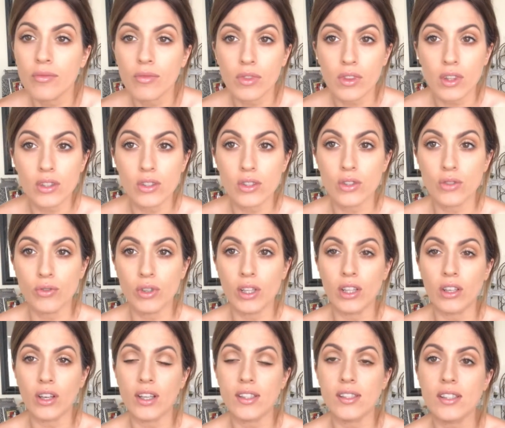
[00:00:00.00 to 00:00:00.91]
It's just really
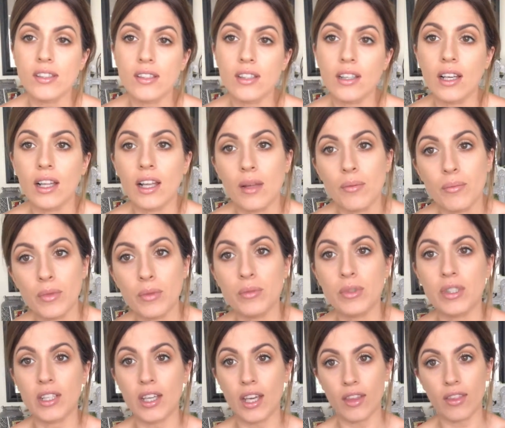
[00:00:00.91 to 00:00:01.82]
nice. It doesn't clump them
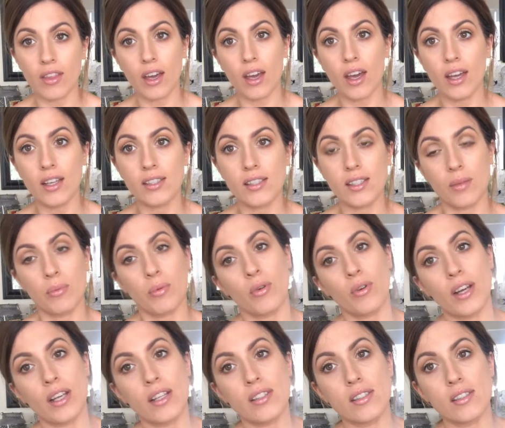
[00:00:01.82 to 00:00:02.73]
together, it
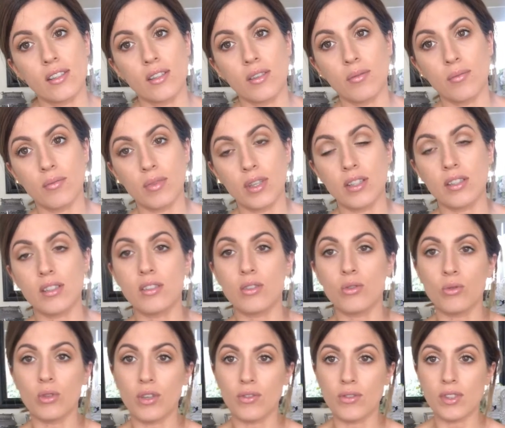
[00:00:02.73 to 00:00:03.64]
separates them and still
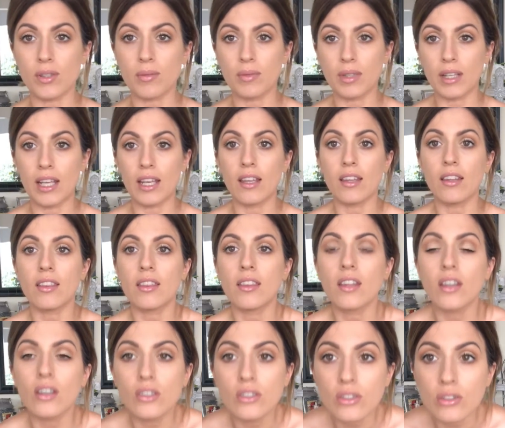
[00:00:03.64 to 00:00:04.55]
gives them length.
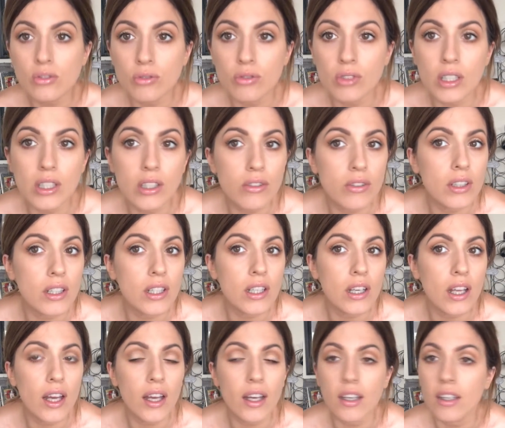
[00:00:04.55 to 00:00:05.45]
I just really, really
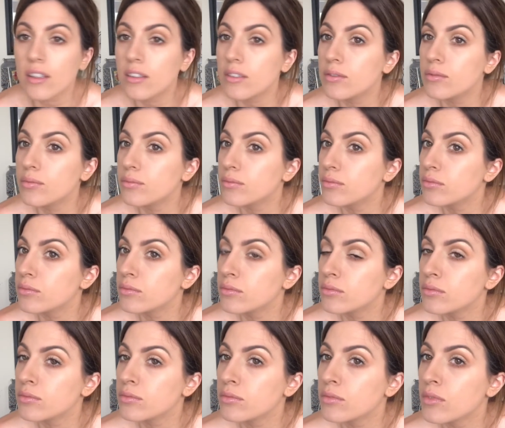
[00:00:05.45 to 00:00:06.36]
like it.
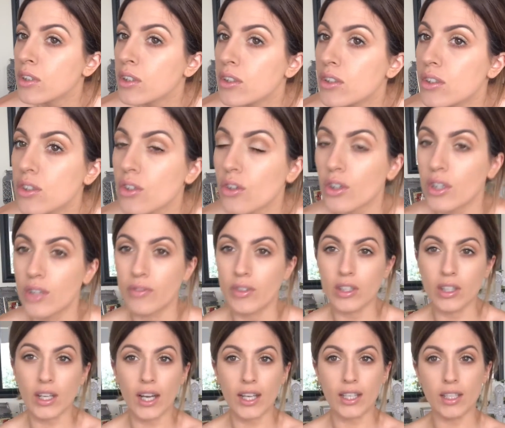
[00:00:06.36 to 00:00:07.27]
Sorry if the
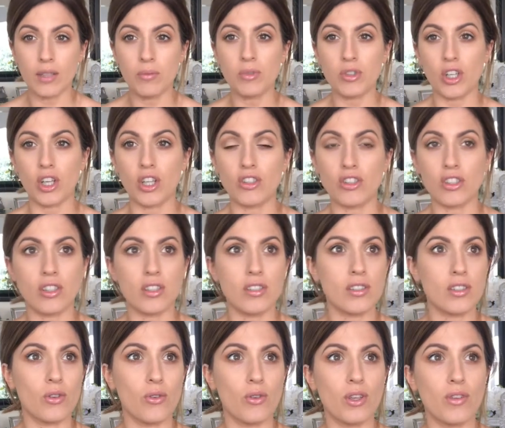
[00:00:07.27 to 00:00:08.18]
light keeps changing. It's
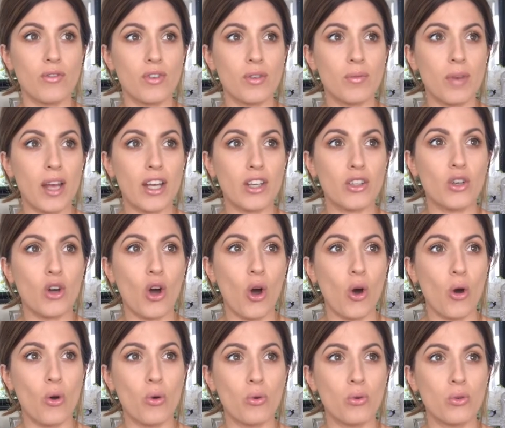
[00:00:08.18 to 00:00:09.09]
going from like
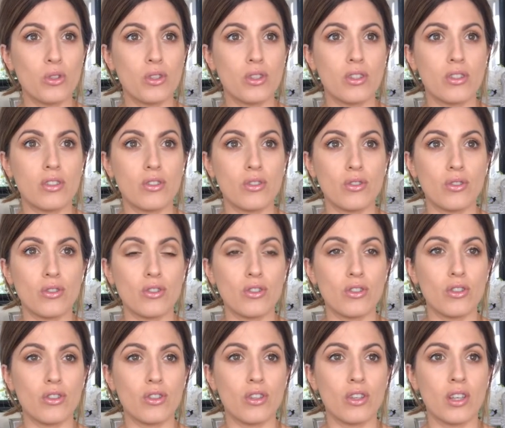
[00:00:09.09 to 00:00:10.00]
cold
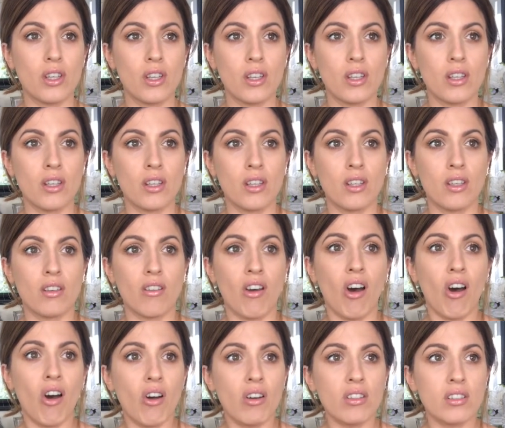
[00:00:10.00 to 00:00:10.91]
to
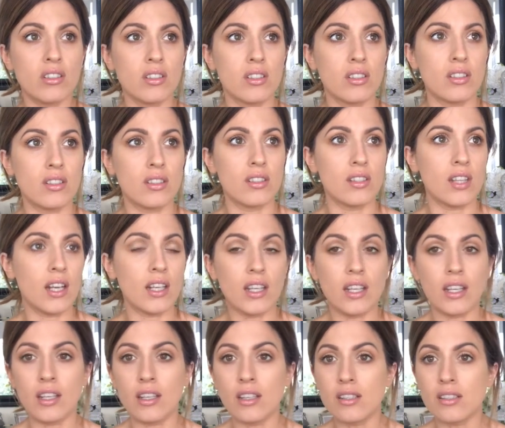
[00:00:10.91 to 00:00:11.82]
hot,
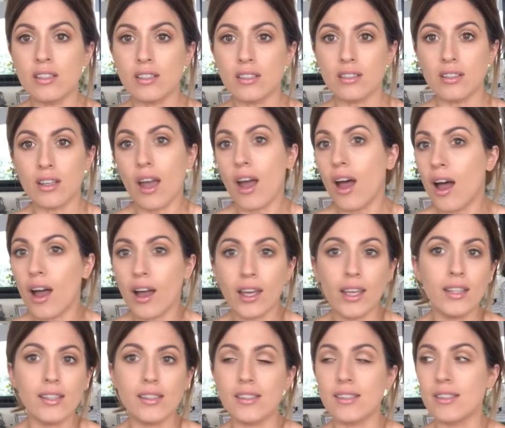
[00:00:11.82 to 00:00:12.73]
sunny to dark.
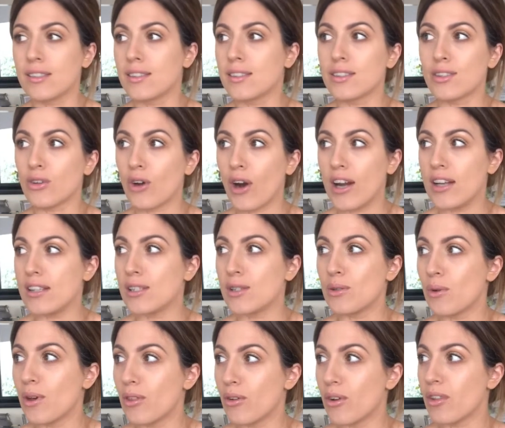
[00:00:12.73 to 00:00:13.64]
It's just crazy
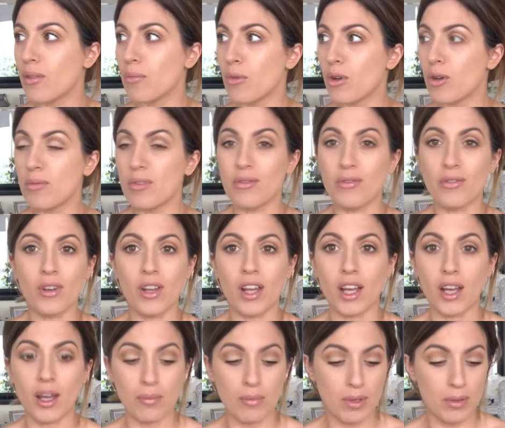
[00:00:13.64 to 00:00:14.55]
weather at the moment. I feel like
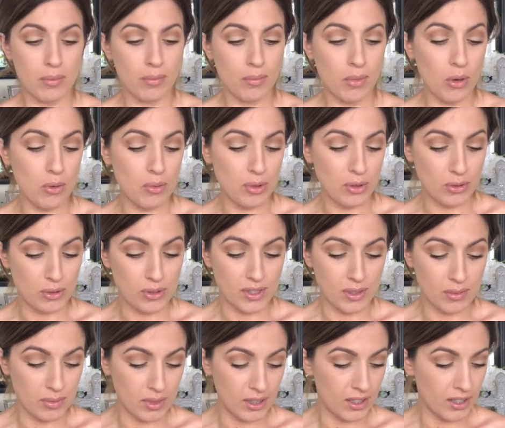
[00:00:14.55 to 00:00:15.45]
I'm in Melbourne or
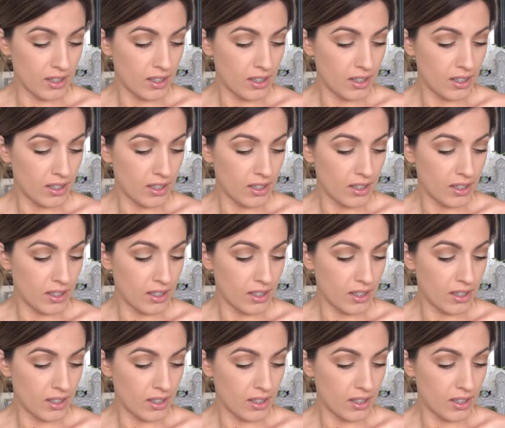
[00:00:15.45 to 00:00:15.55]
something.